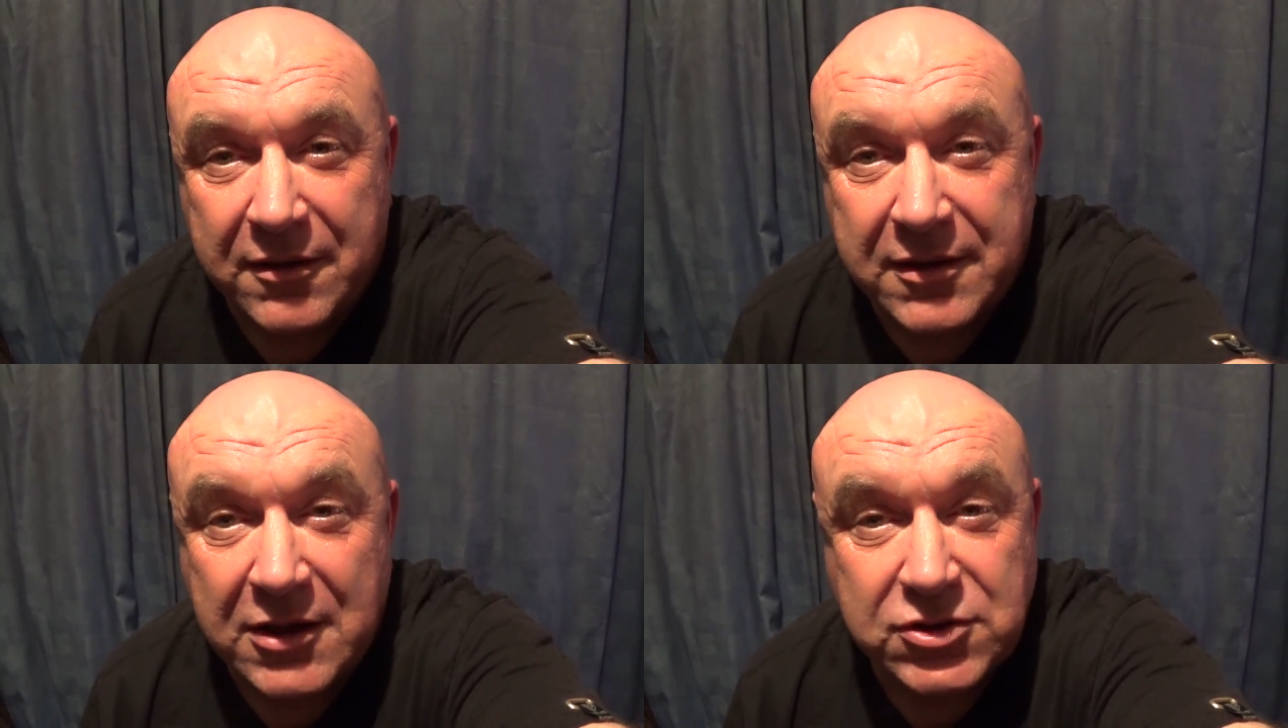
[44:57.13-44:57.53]

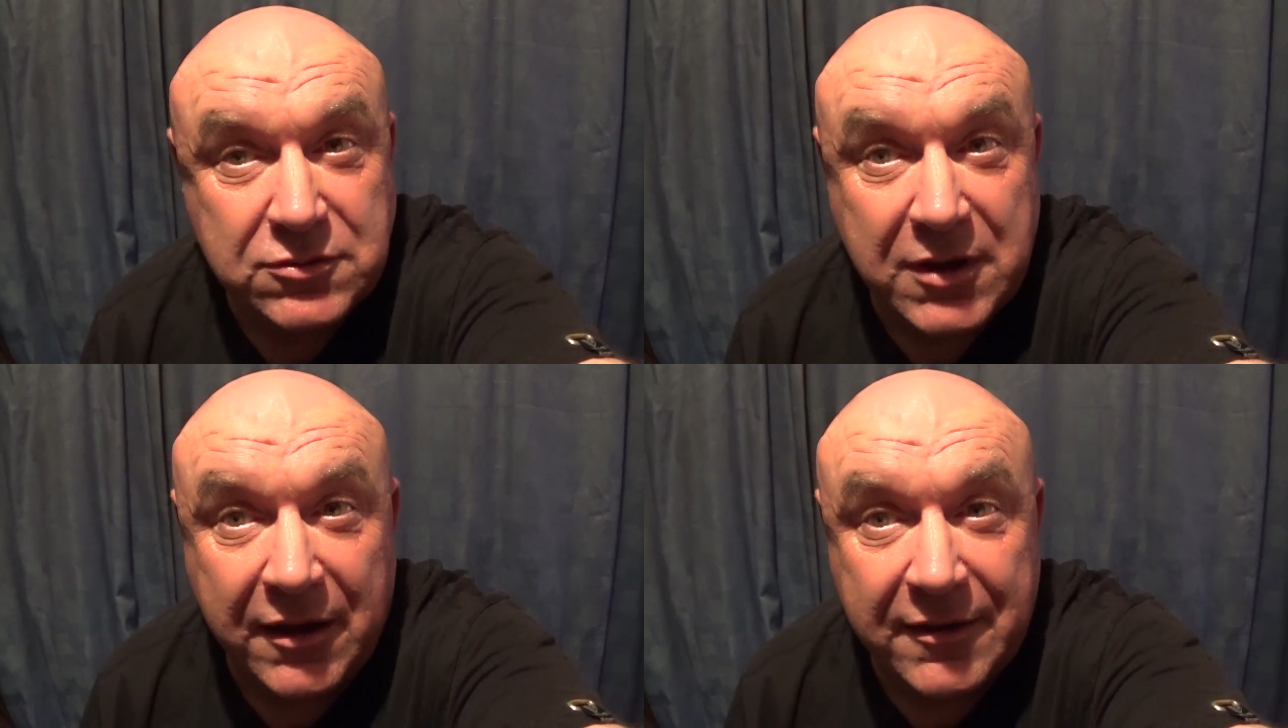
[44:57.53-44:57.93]
Catch you
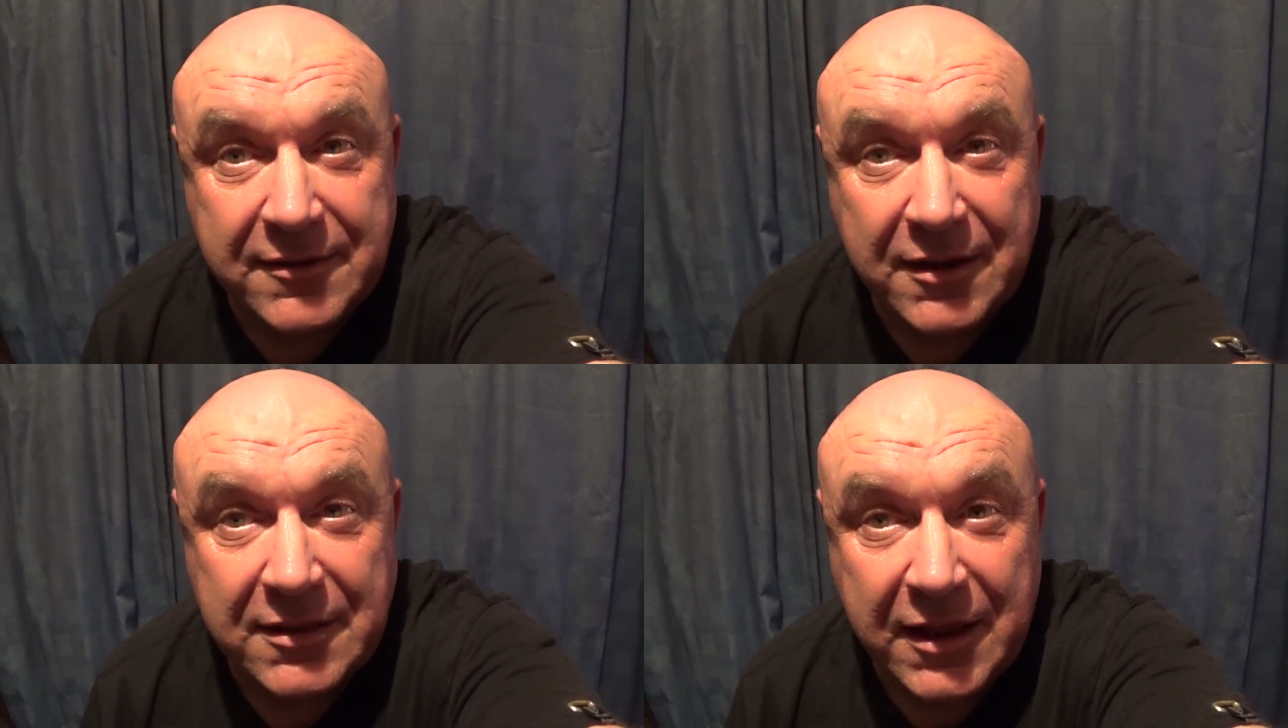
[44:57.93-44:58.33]
guys
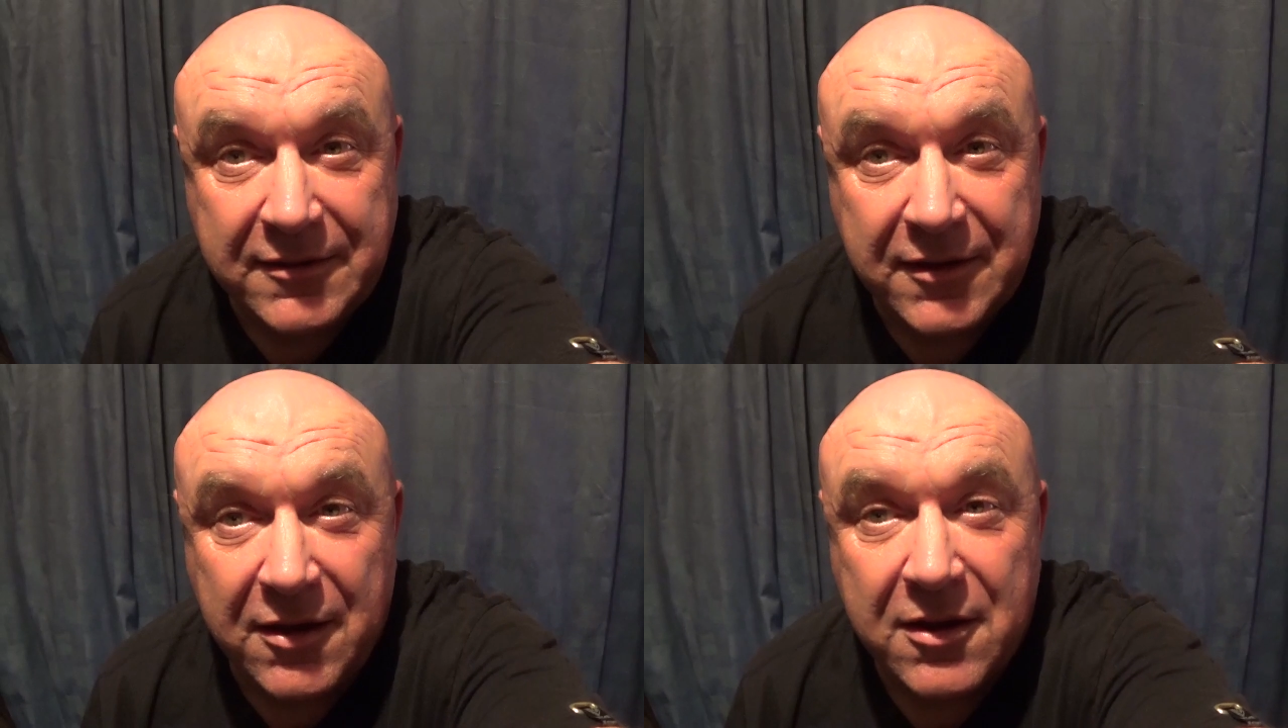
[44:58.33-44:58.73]

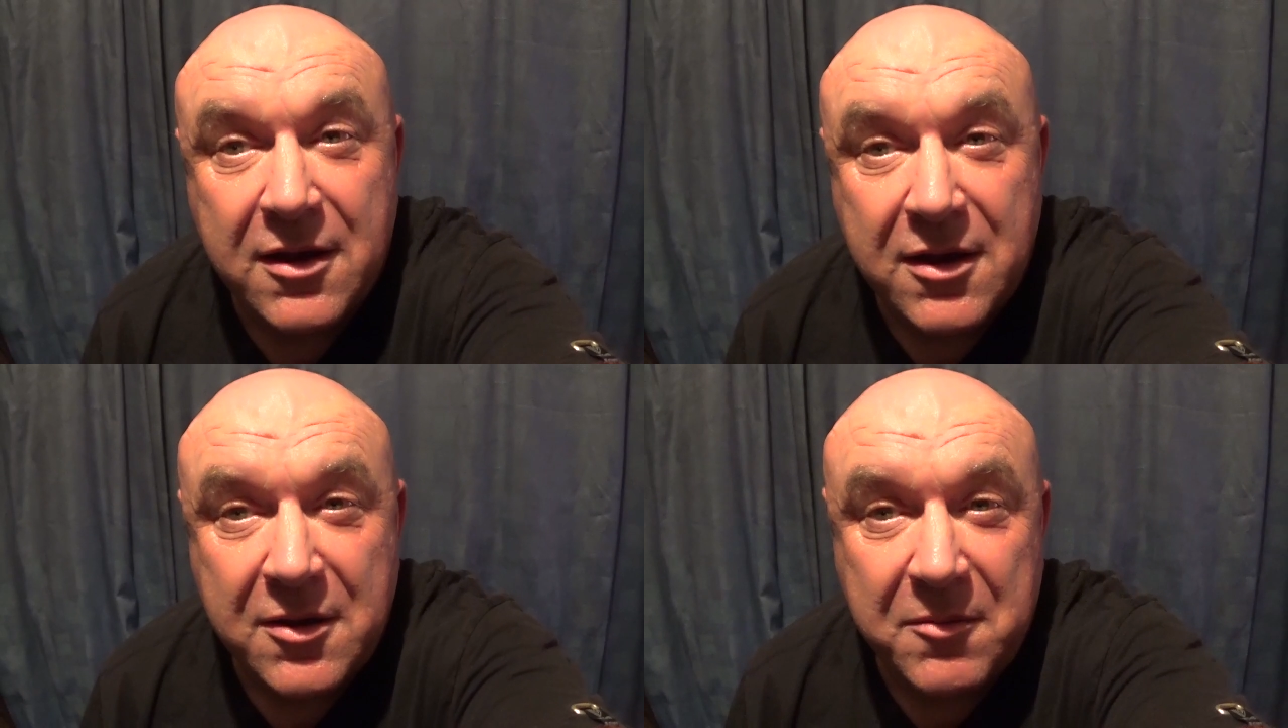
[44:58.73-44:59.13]
later.
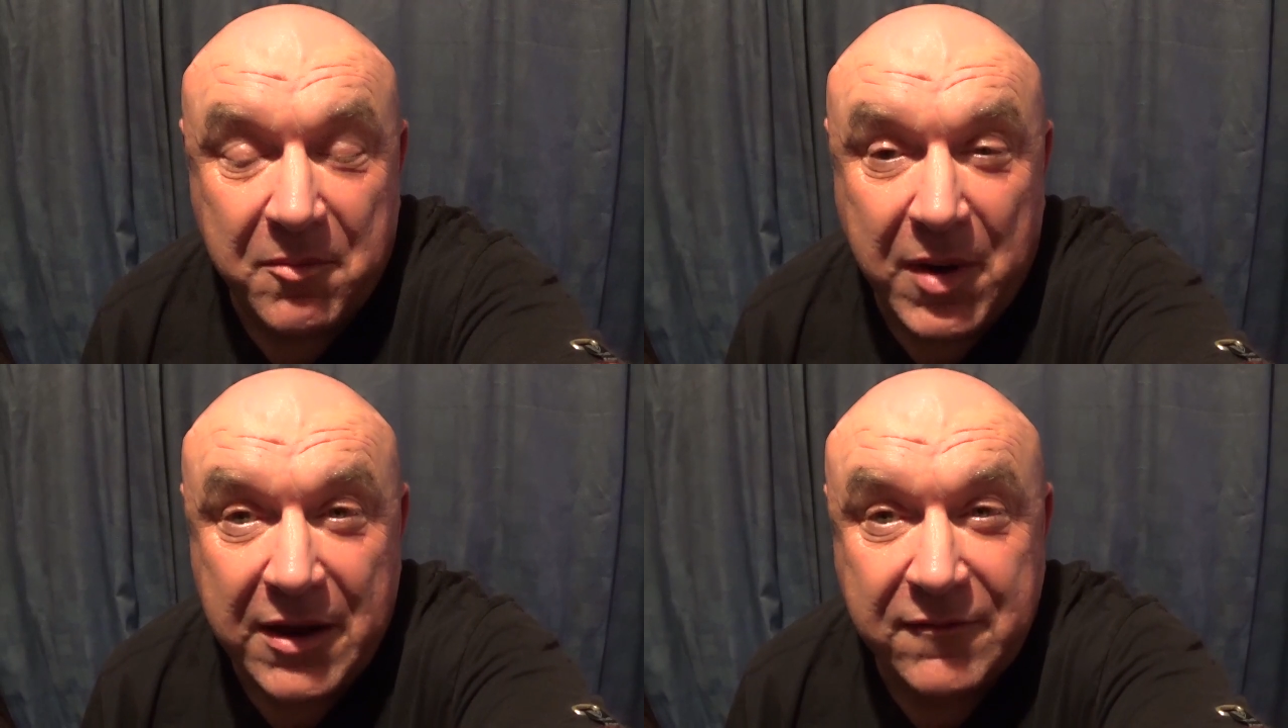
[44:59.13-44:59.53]

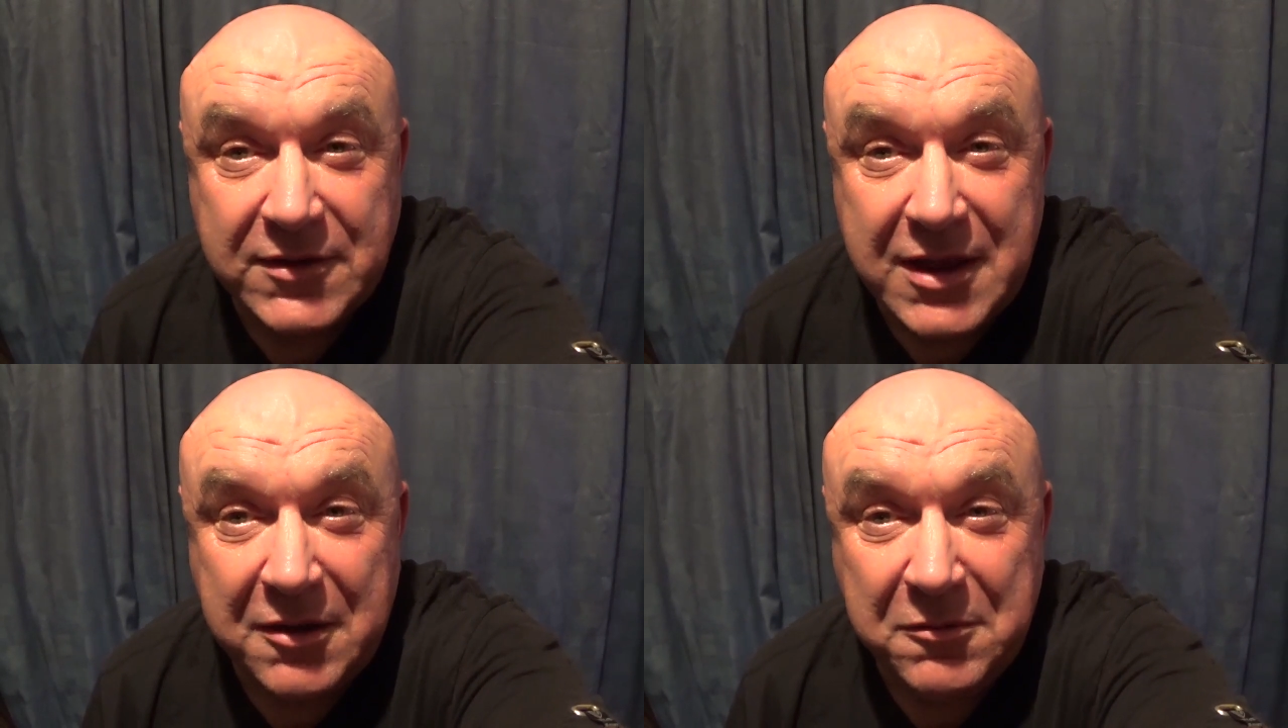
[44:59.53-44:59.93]
Bye for
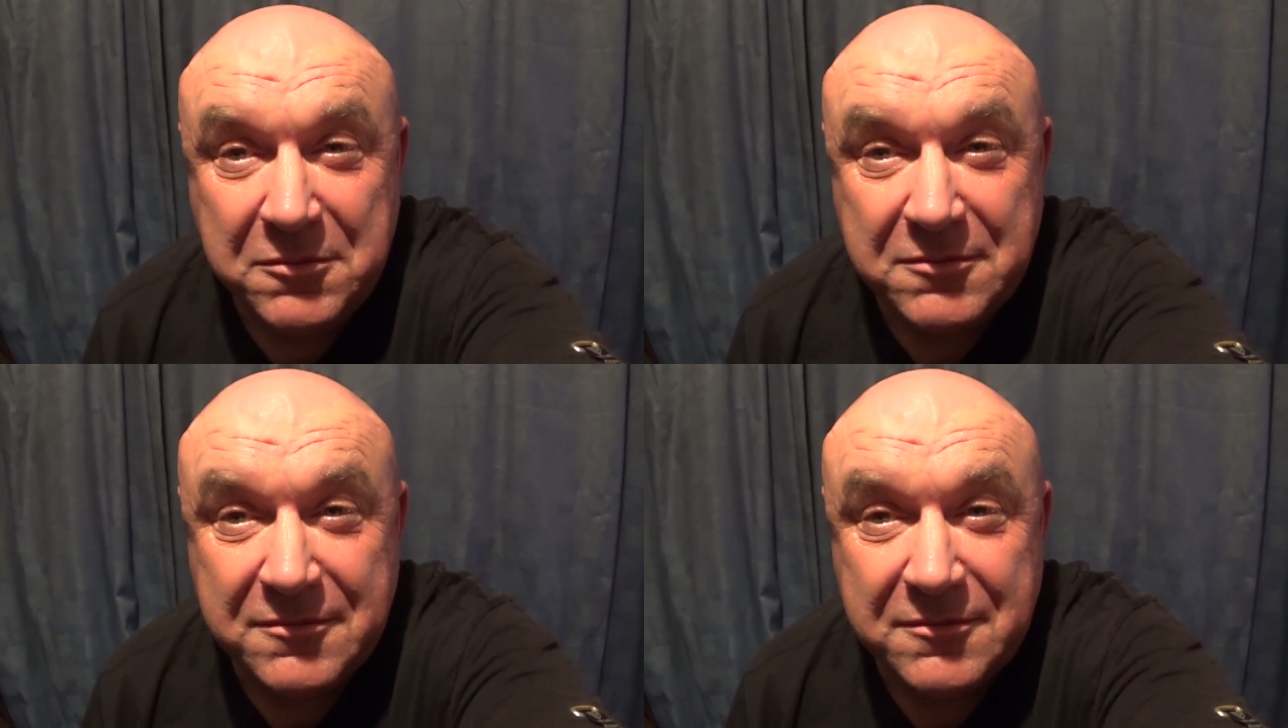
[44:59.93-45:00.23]
now.